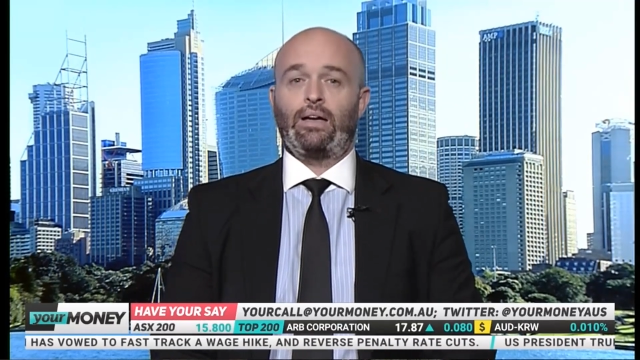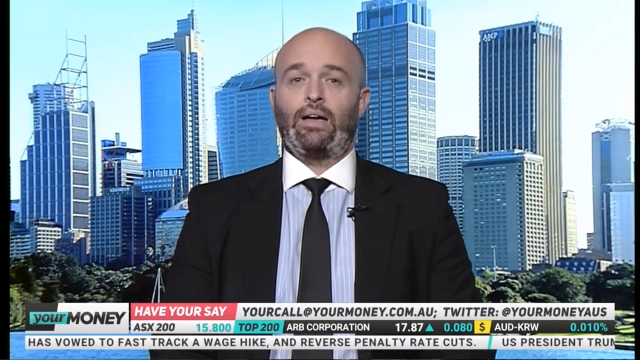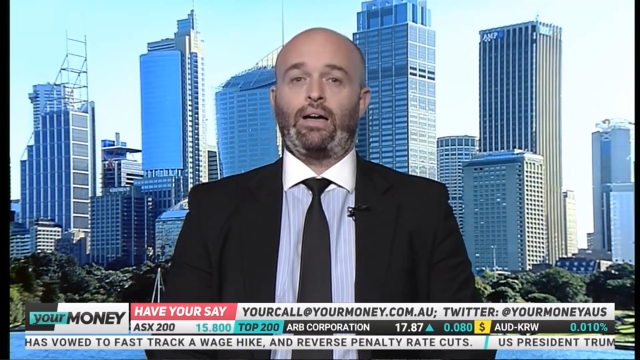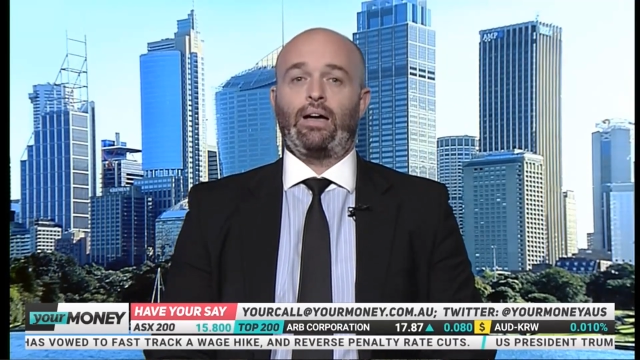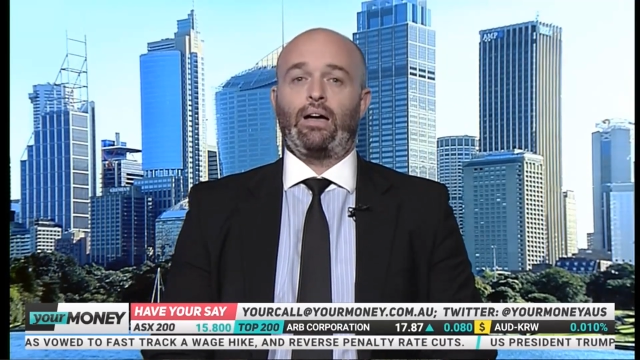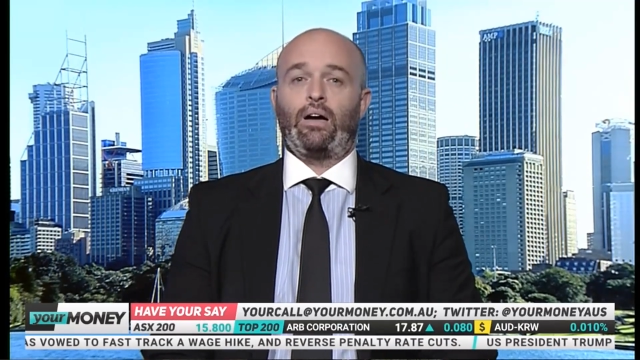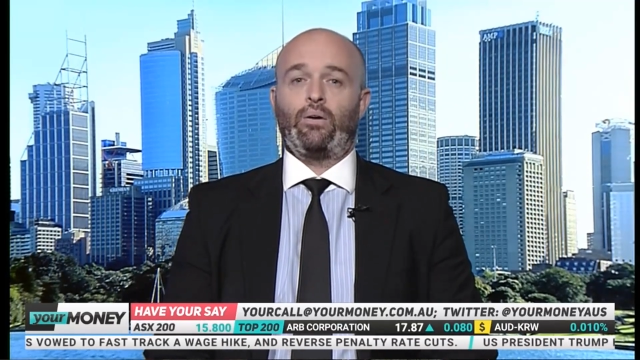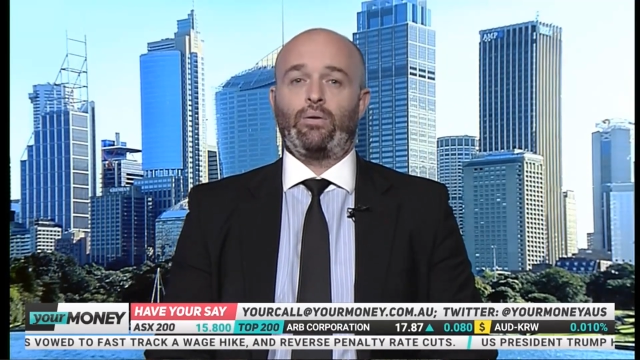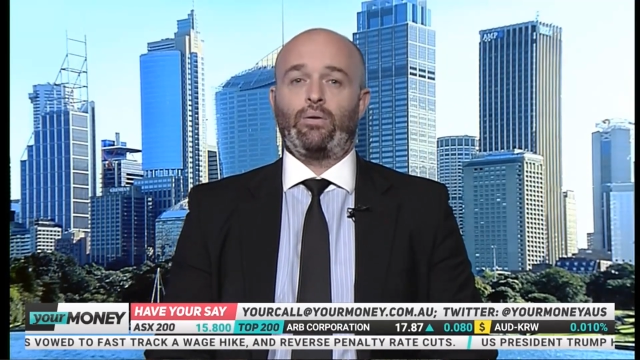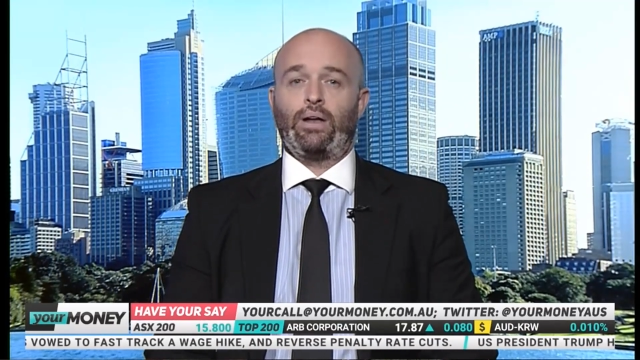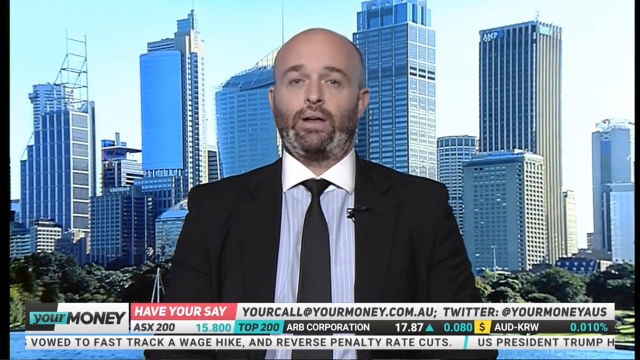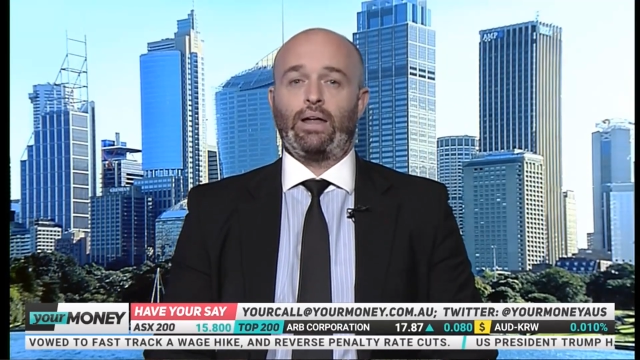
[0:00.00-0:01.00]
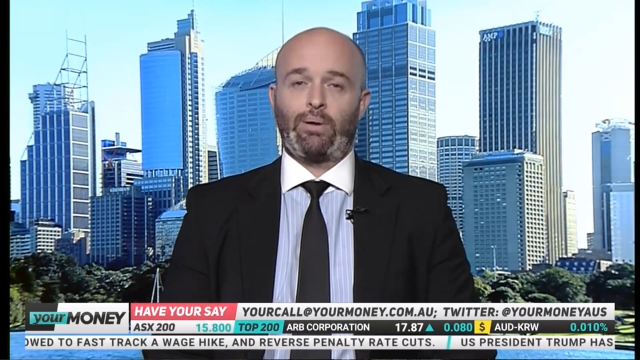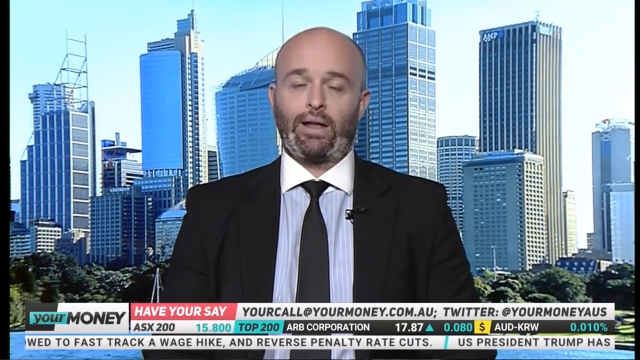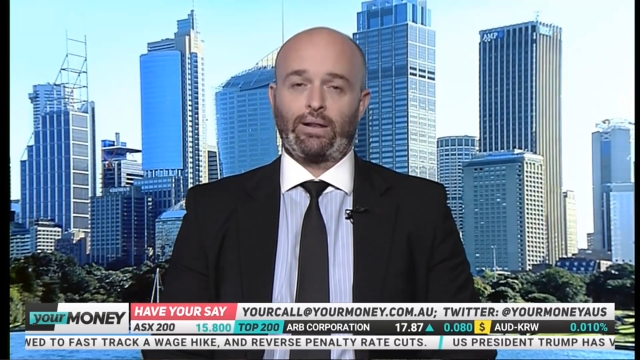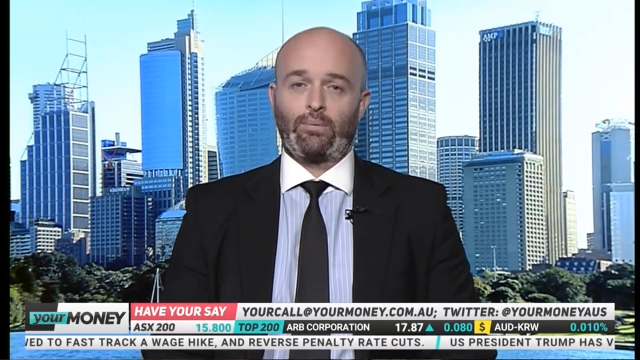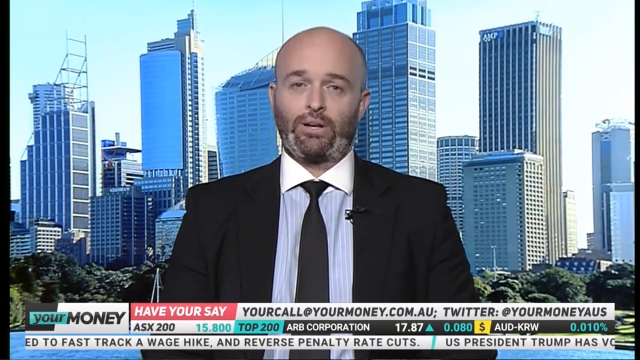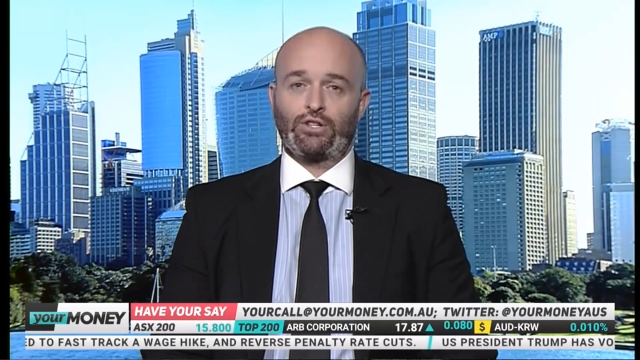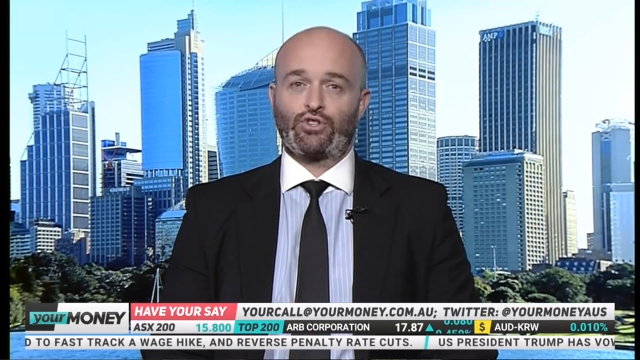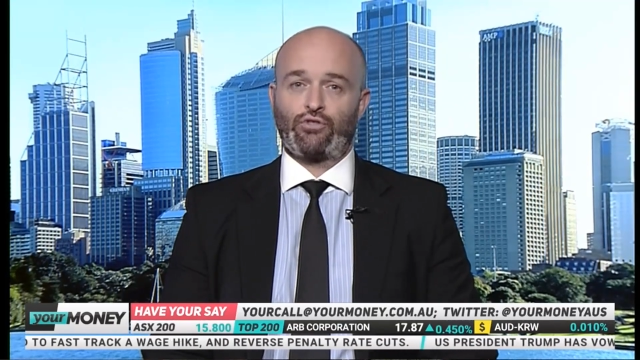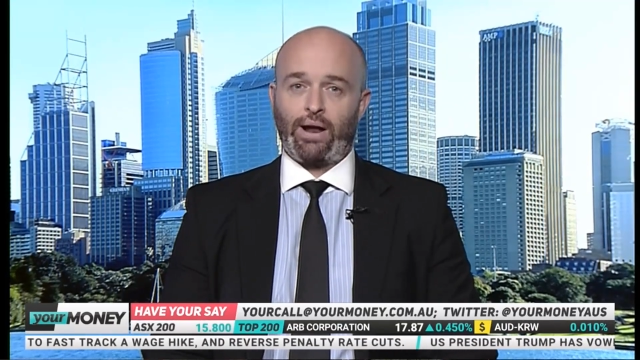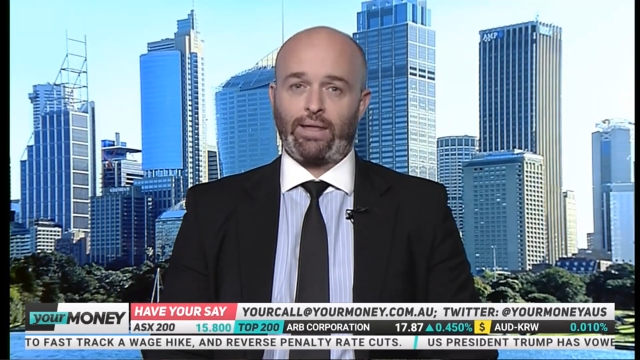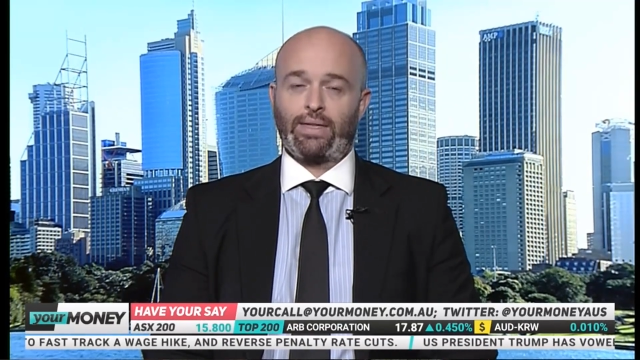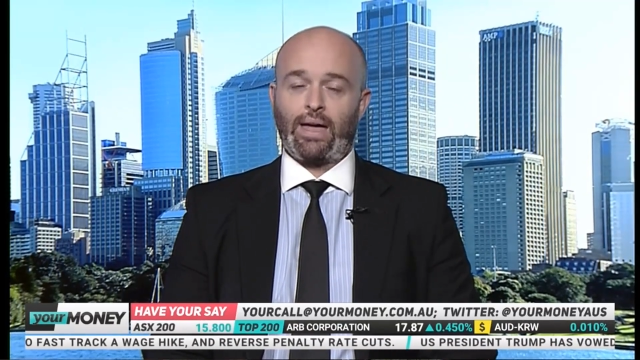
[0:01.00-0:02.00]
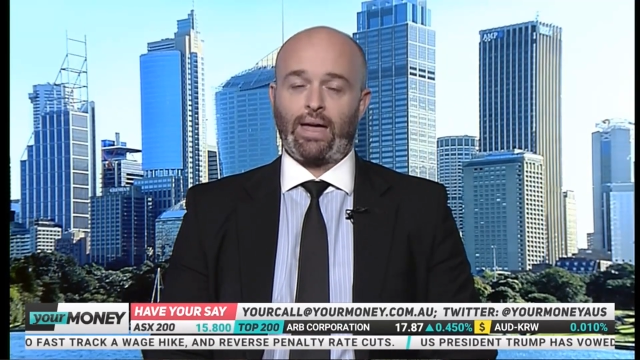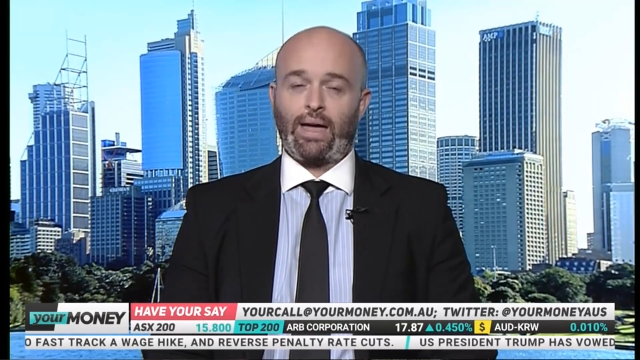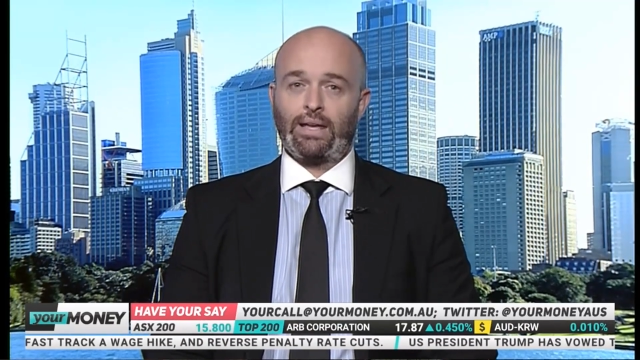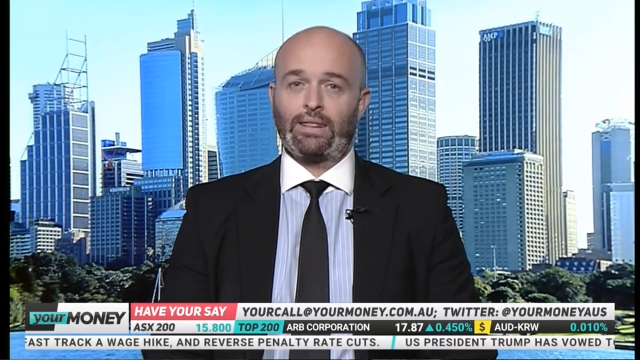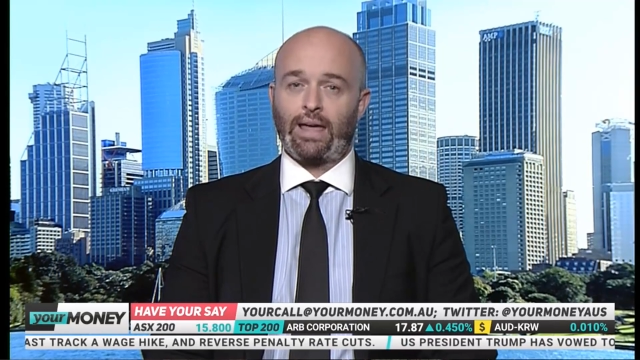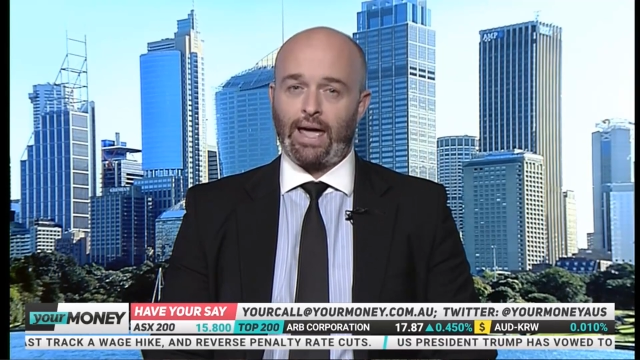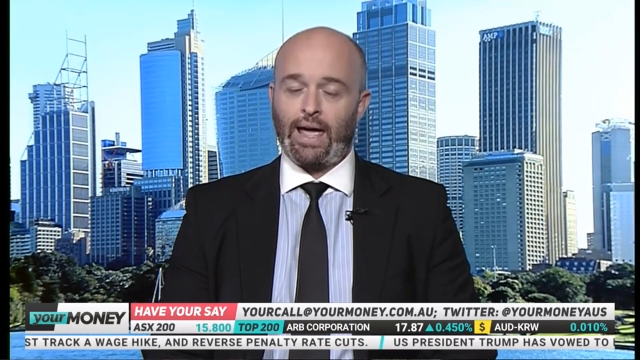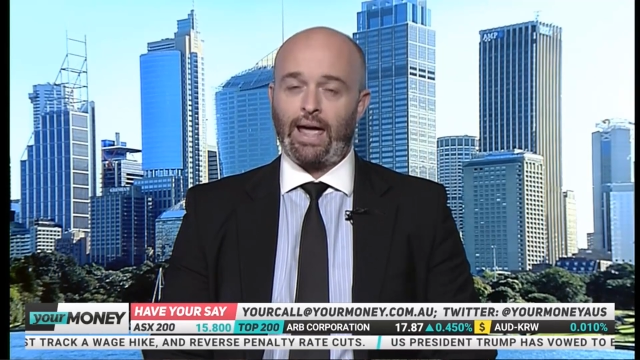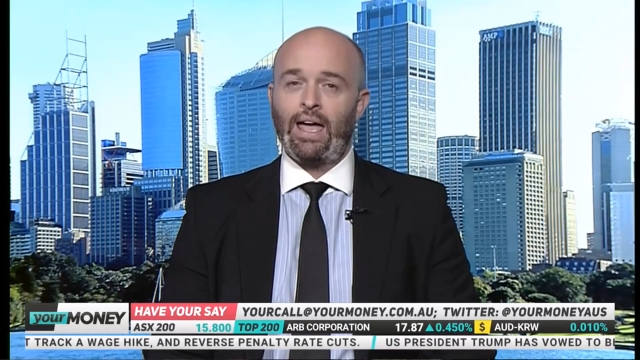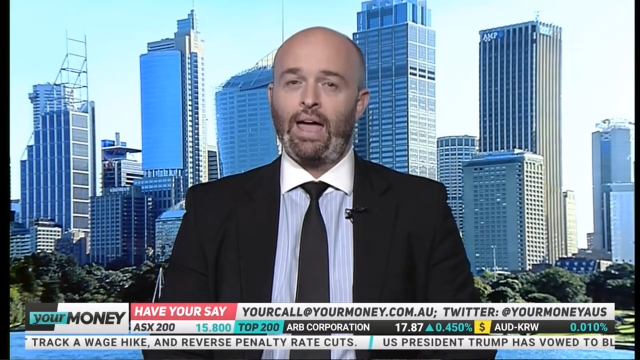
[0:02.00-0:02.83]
I would anticipate a little bit of strength happening there.